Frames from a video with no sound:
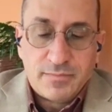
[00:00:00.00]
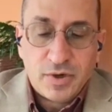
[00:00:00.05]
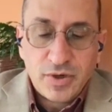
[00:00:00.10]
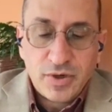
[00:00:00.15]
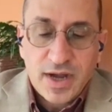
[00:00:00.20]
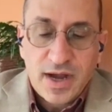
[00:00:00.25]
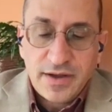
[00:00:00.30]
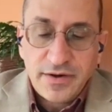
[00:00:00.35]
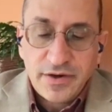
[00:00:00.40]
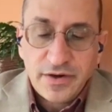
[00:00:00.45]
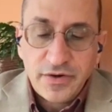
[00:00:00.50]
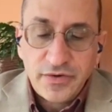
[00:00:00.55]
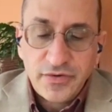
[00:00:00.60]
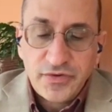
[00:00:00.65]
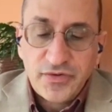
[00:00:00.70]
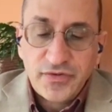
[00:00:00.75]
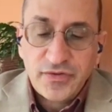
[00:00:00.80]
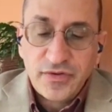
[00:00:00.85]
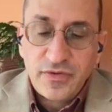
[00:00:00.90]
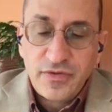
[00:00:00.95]
The book
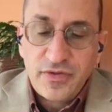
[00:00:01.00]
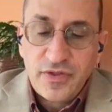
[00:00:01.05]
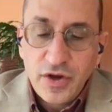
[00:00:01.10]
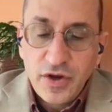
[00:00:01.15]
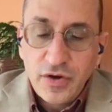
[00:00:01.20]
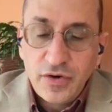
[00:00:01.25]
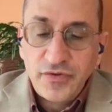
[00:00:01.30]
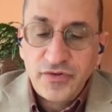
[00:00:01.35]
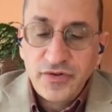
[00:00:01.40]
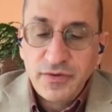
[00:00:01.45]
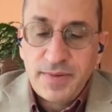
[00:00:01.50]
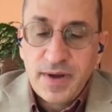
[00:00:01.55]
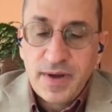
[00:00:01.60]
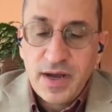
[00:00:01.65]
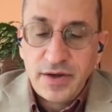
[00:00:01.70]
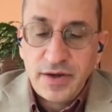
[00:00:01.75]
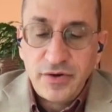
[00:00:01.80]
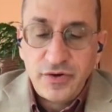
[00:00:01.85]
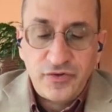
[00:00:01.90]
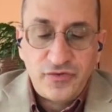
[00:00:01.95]
honors those
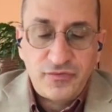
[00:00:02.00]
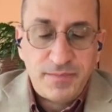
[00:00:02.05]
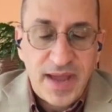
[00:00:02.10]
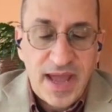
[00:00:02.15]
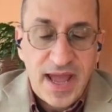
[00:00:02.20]
upon whose